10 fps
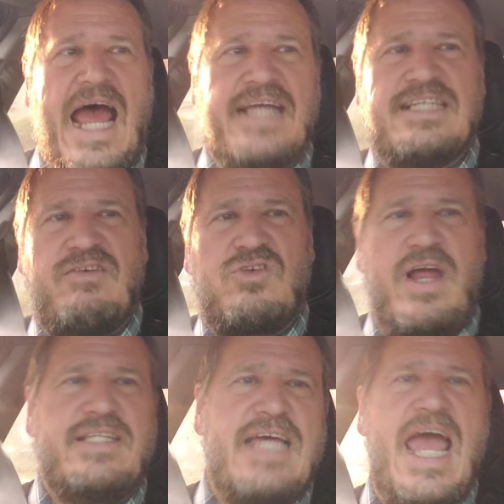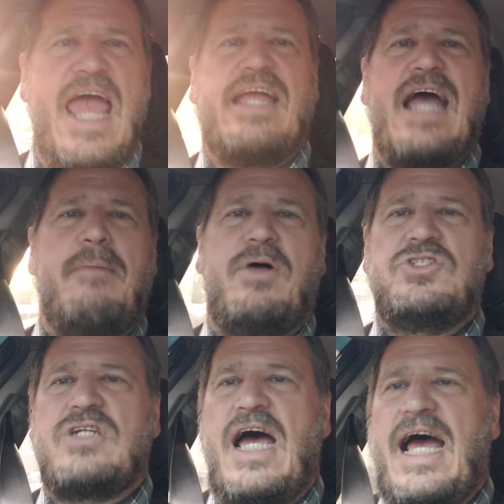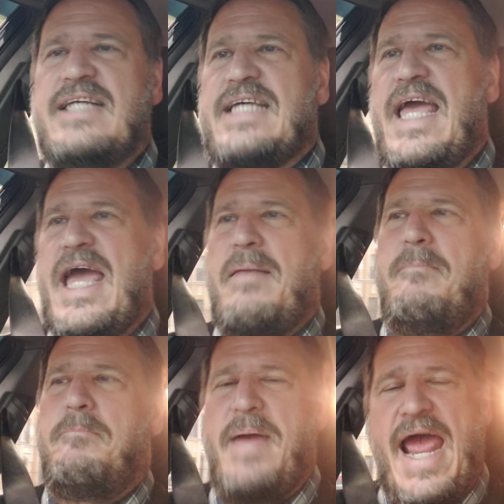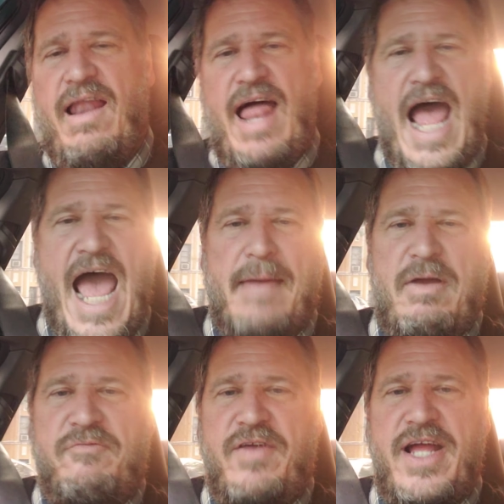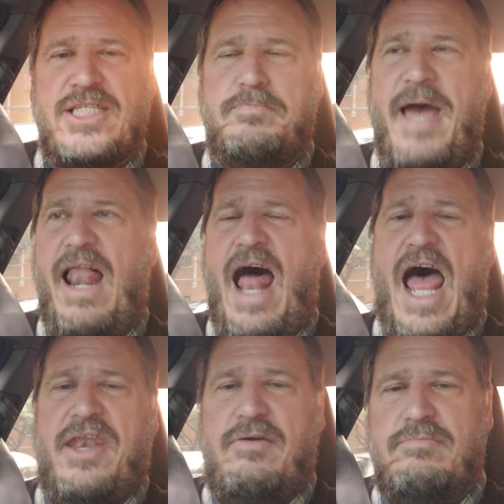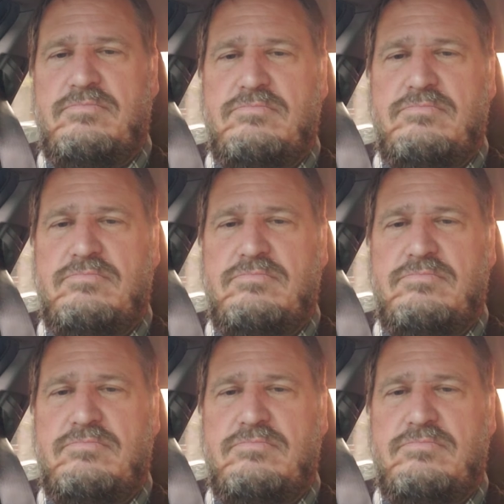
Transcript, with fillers: guys, have a great day. God bless you guys, and battle on, my friends. Battle on!